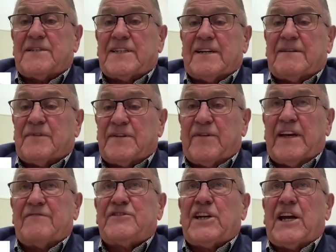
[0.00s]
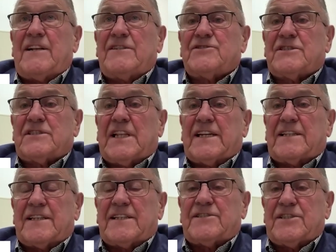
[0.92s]
uh, have challenges like
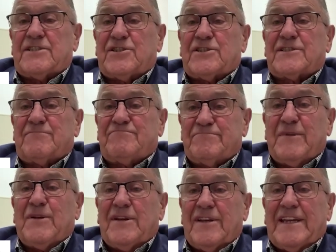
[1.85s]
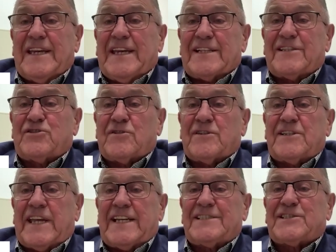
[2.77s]
this, it just sort of
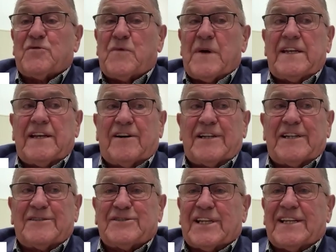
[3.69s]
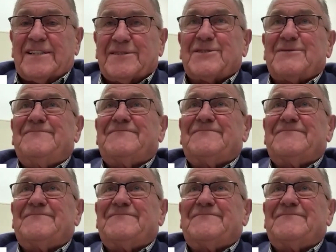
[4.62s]
takes the wind out of your sails.